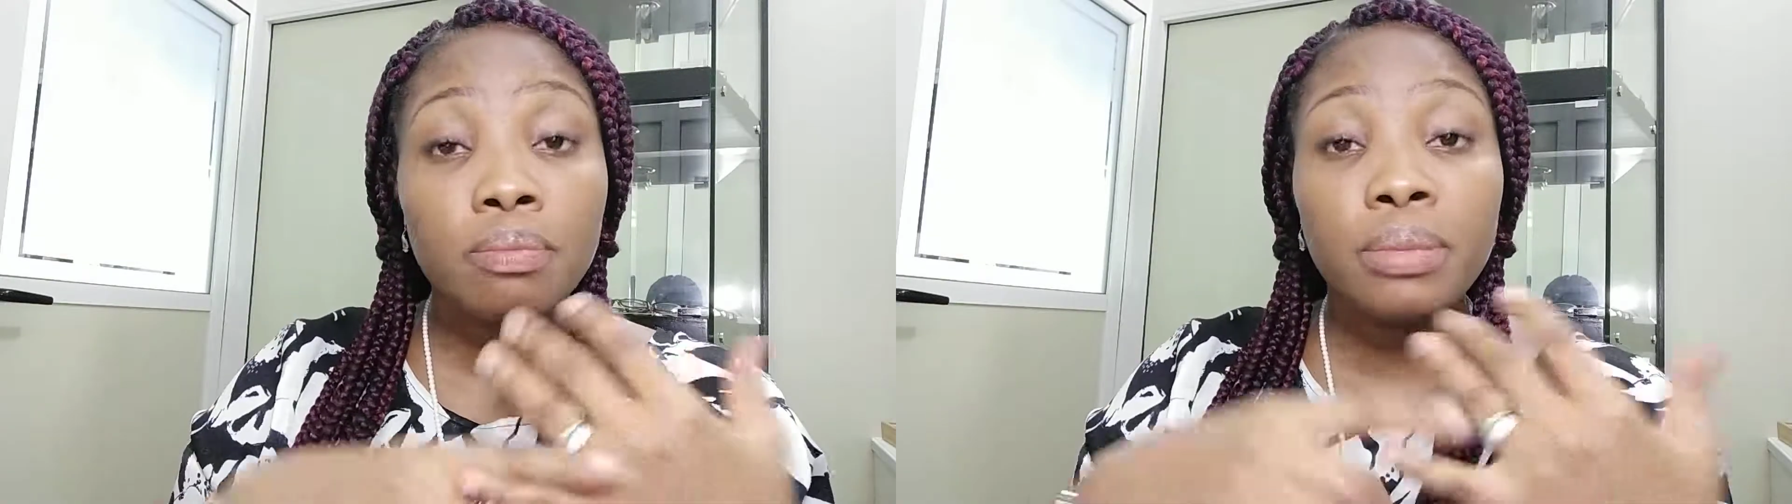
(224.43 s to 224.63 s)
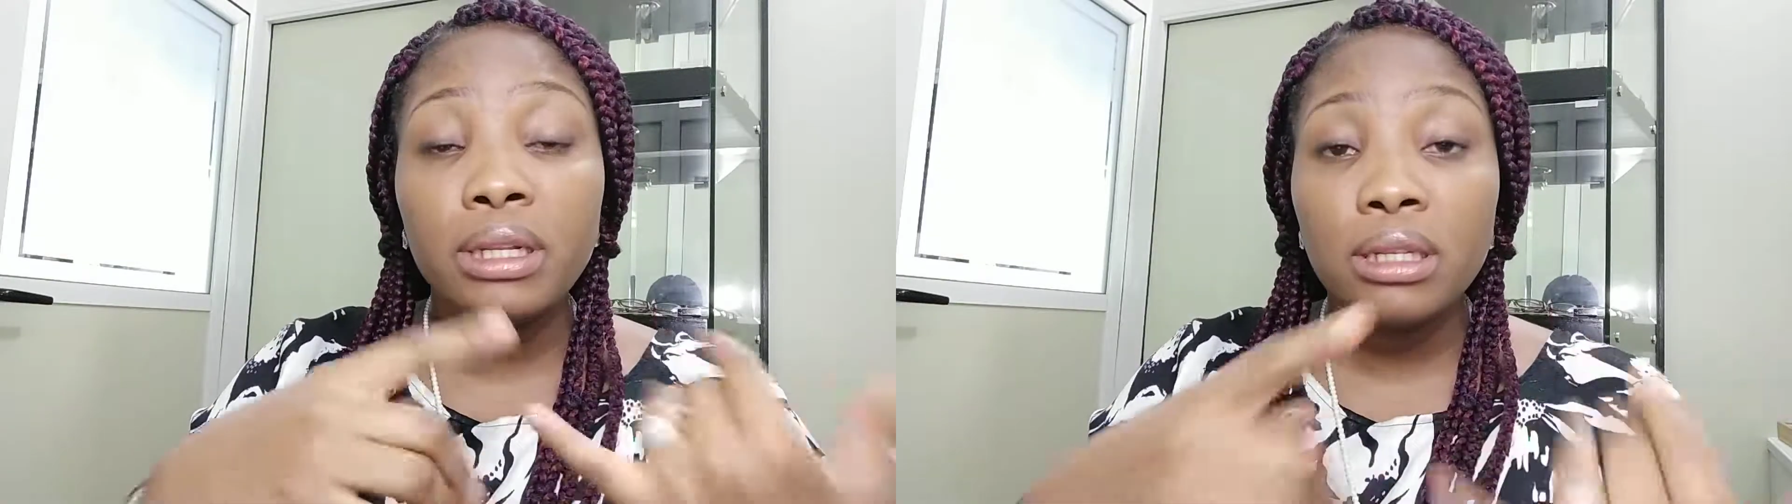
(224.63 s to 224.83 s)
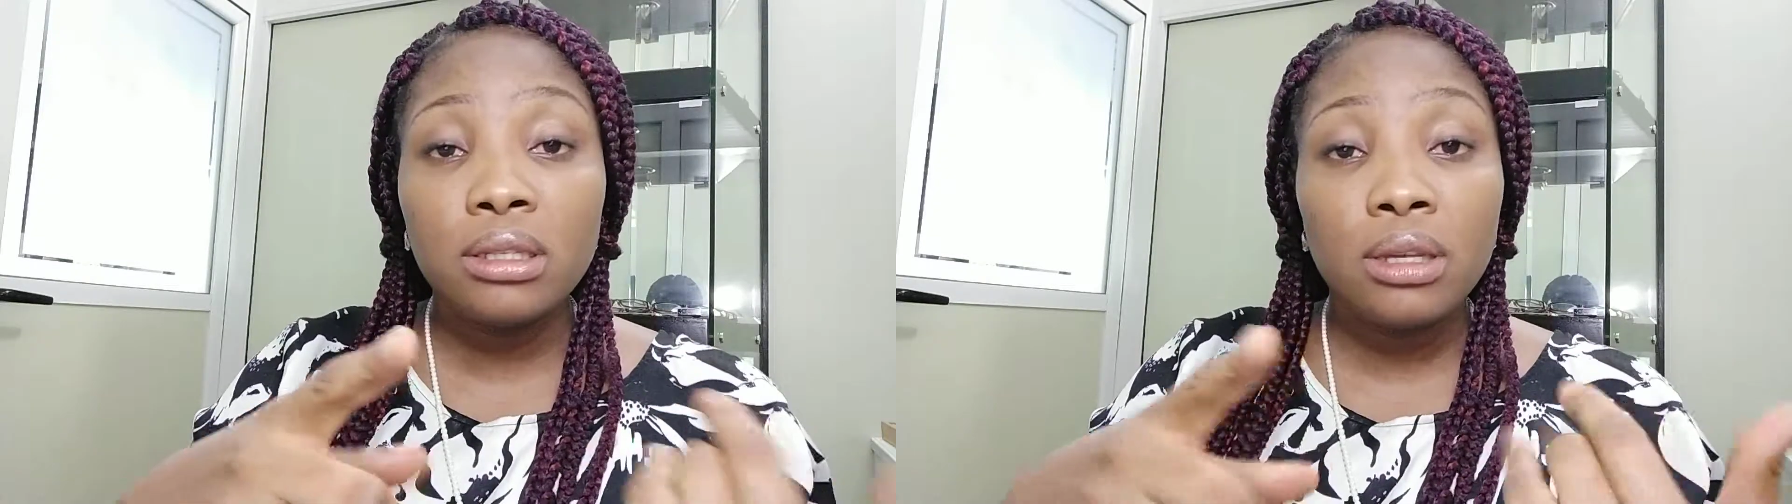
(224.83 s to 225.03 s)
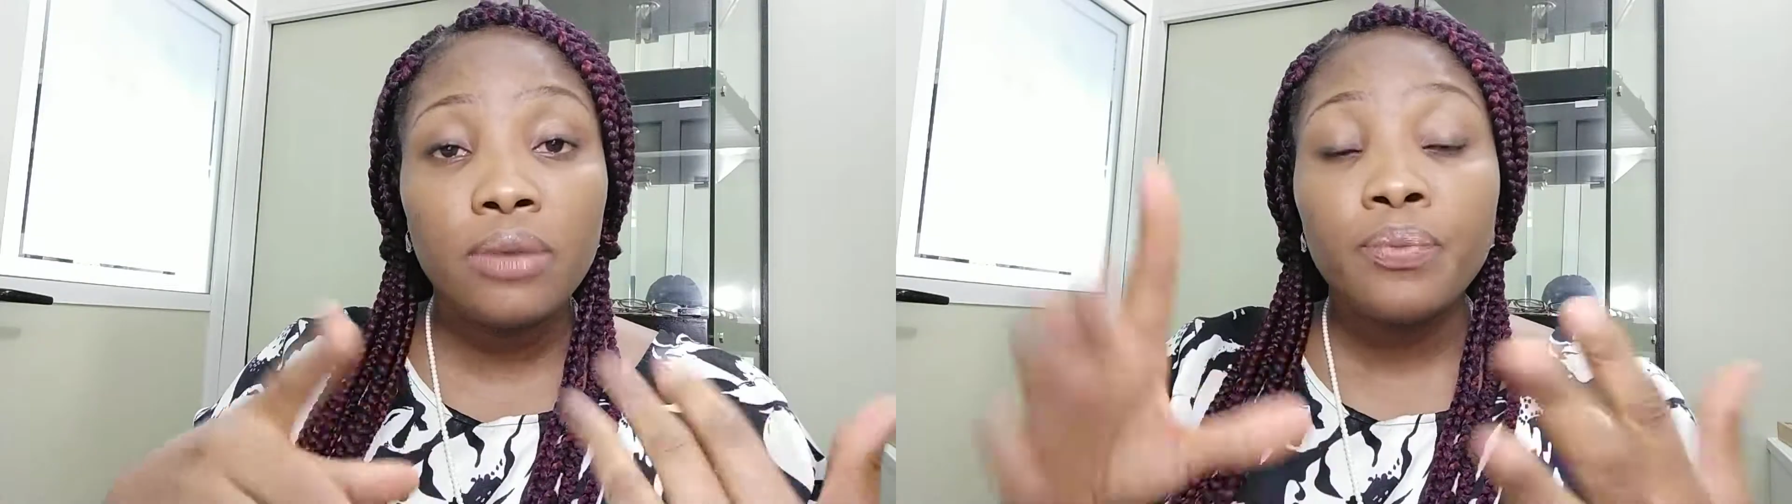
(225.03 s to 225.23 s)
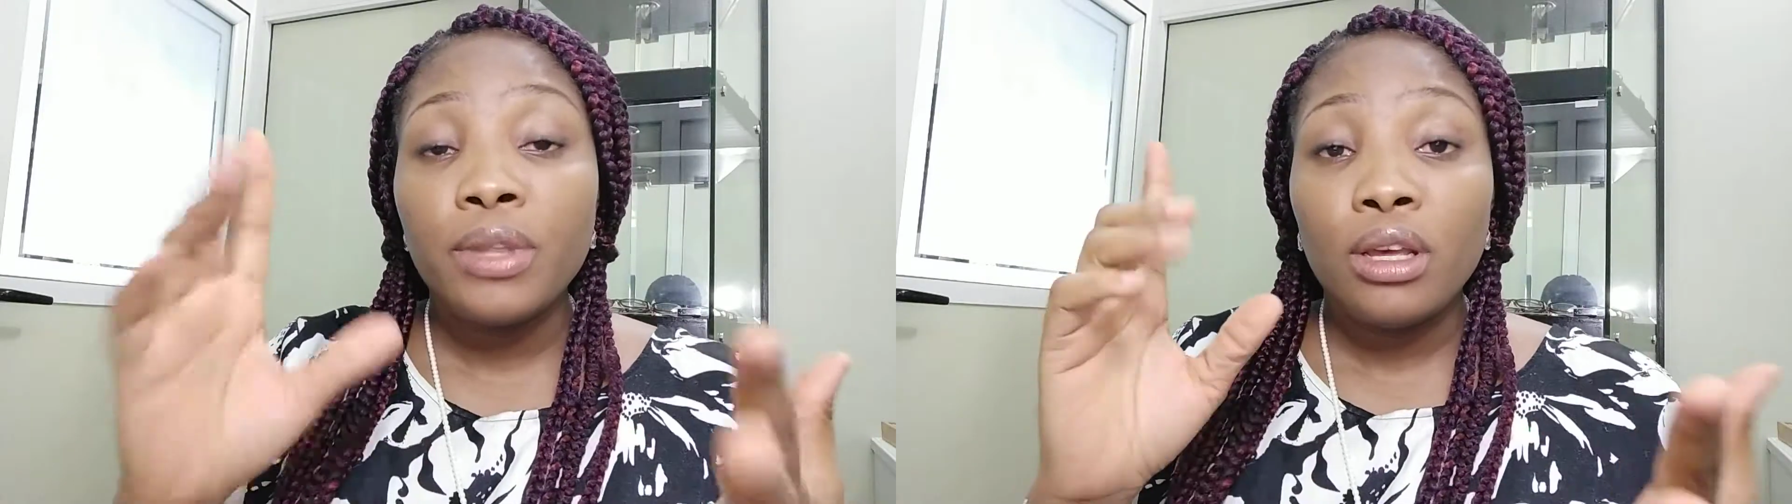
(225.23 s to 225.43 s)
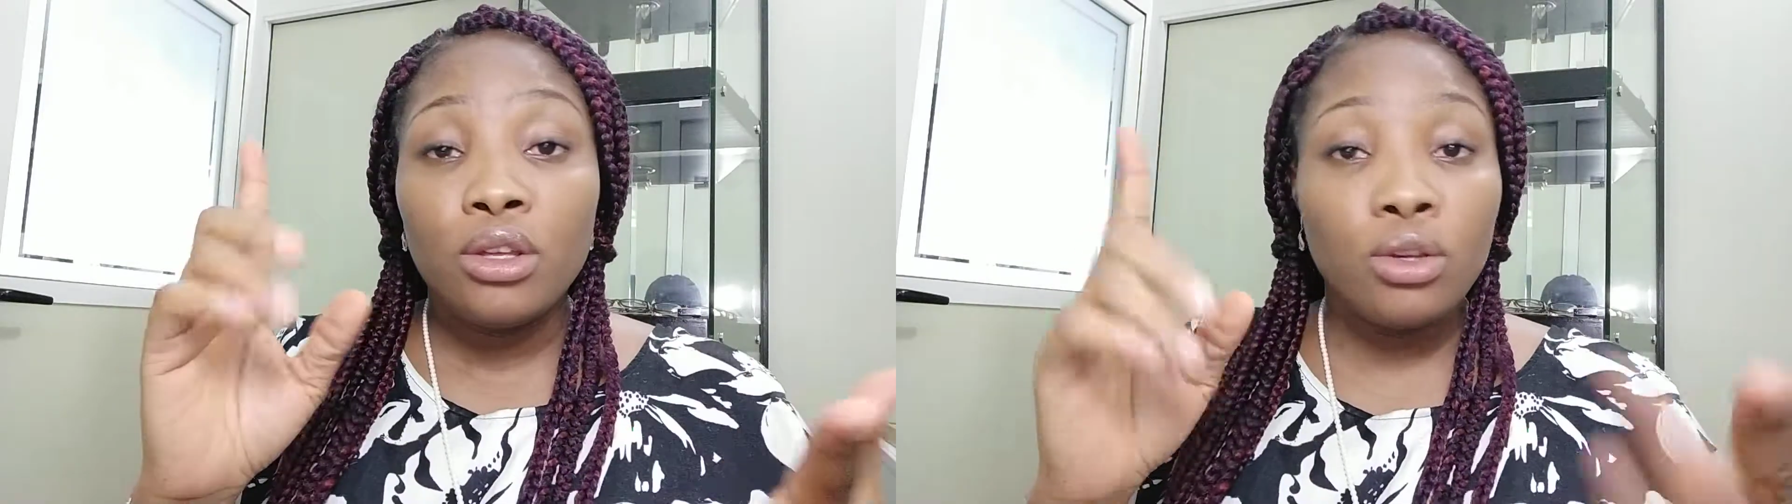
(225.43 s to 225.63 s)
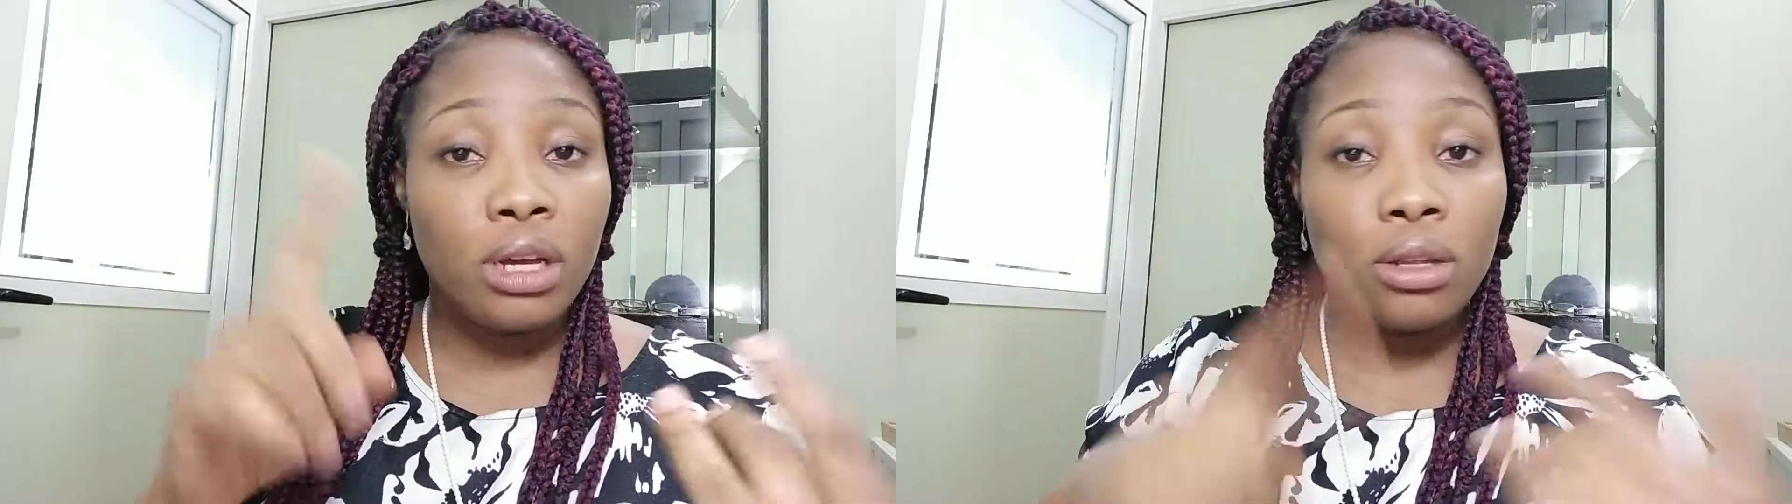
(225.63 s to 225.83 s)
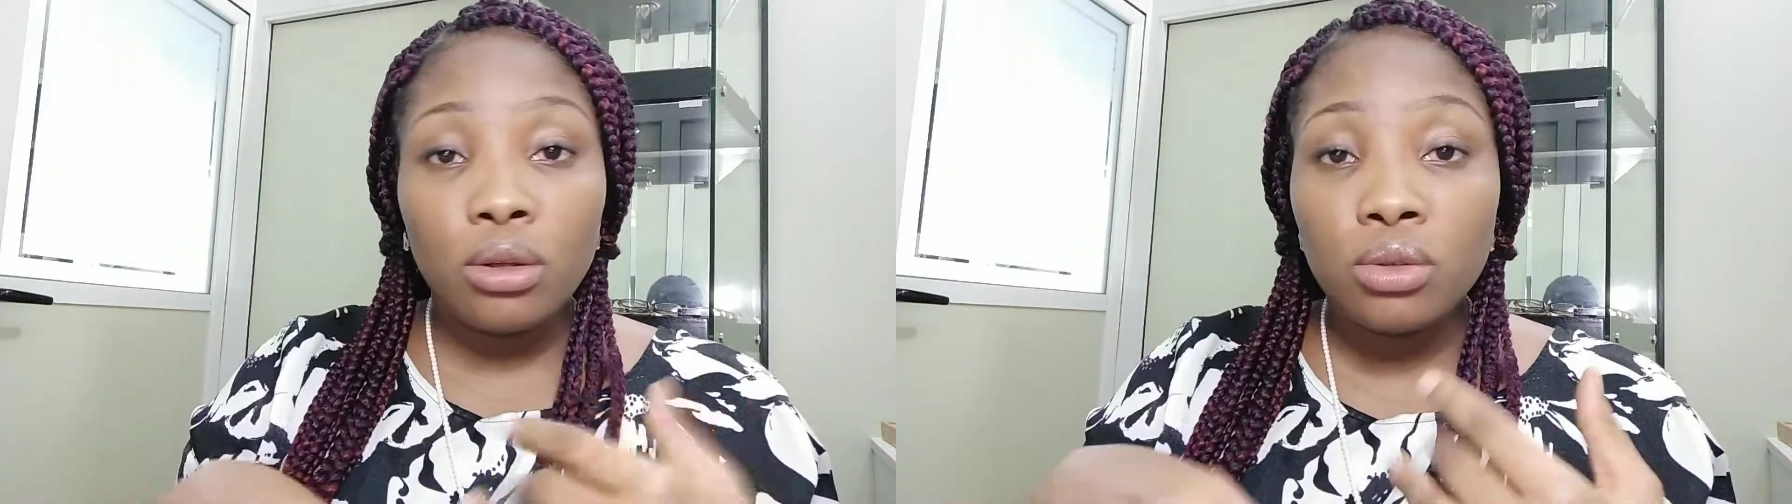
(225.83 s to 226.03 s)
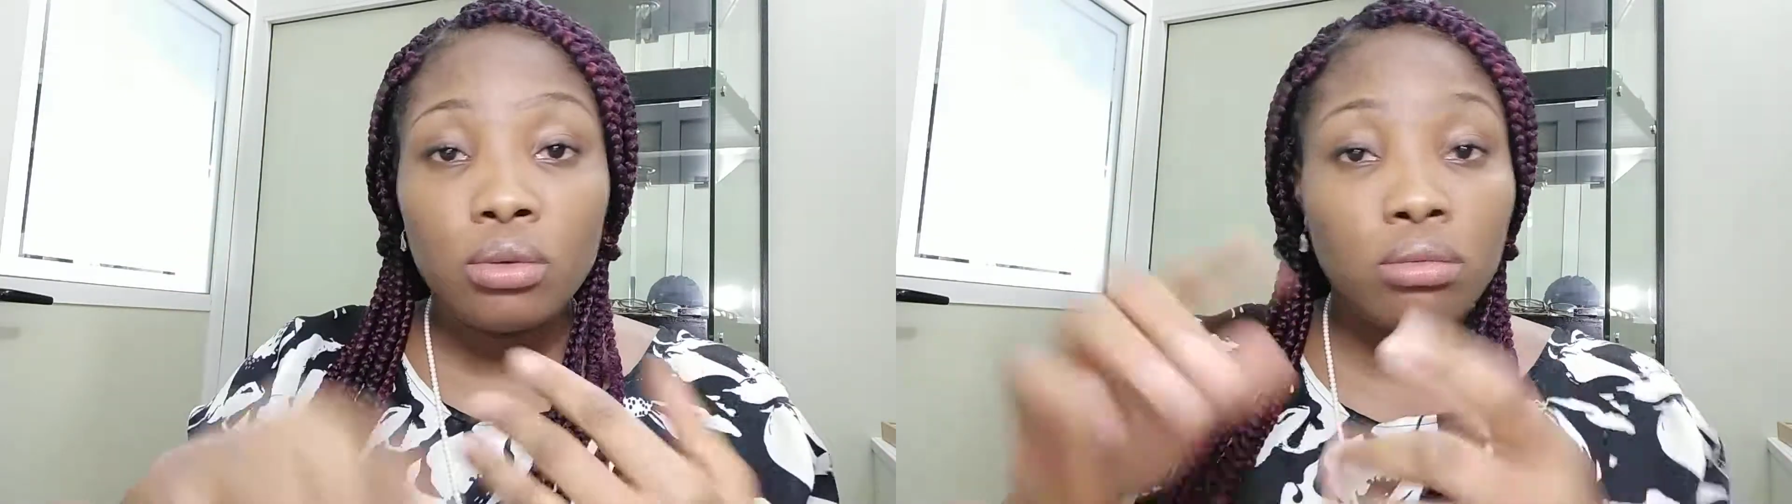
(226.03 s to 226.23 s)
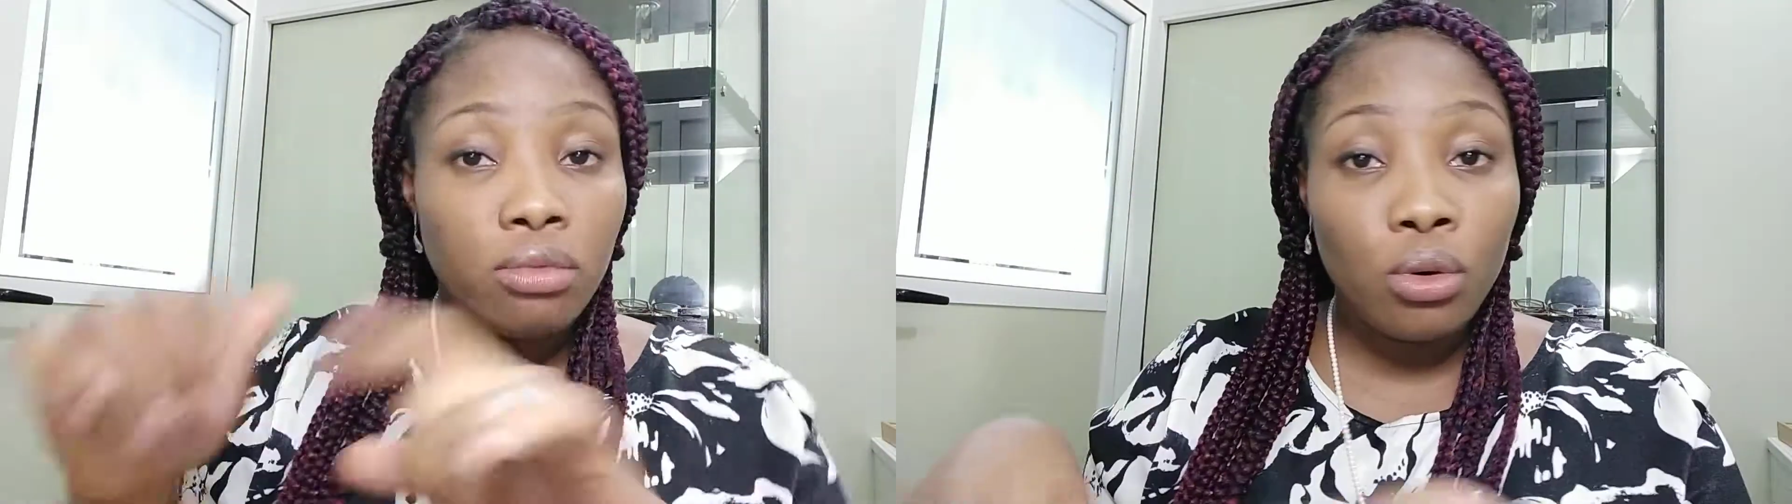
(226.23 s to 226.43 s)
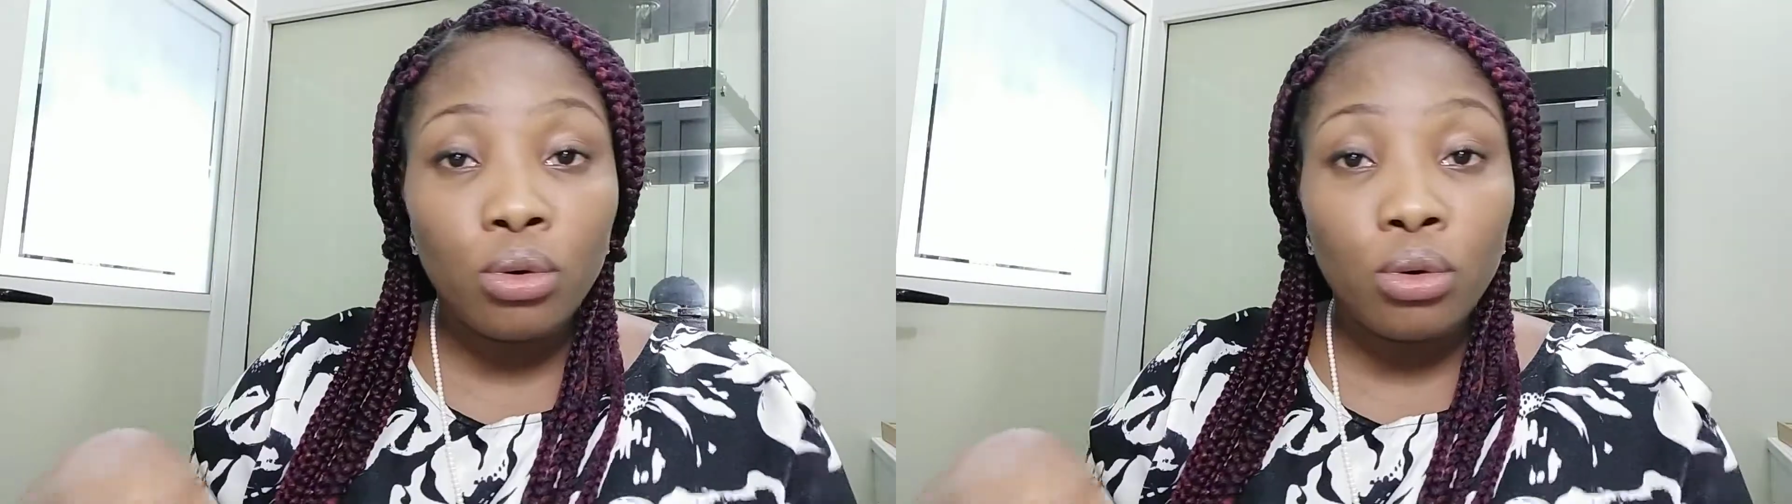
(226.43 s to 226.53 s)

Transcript: please you can also